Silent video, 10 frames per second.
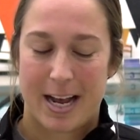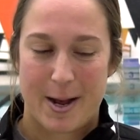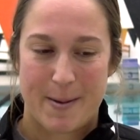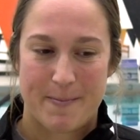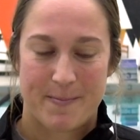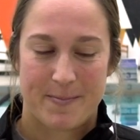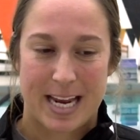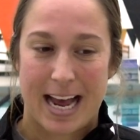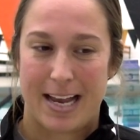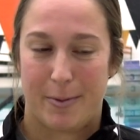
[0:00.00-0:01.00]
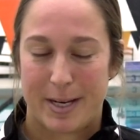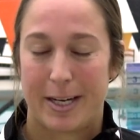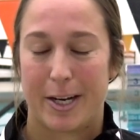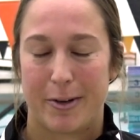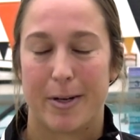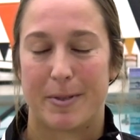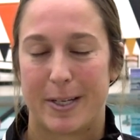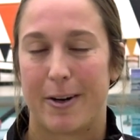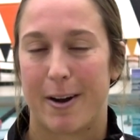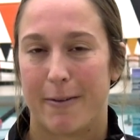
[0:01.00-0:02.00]
Um, yeah, it'll be a good group to
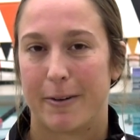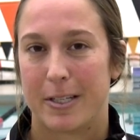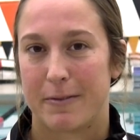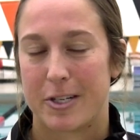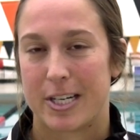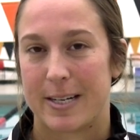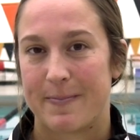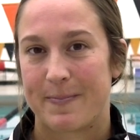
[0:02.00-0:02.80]
go to conference for sure.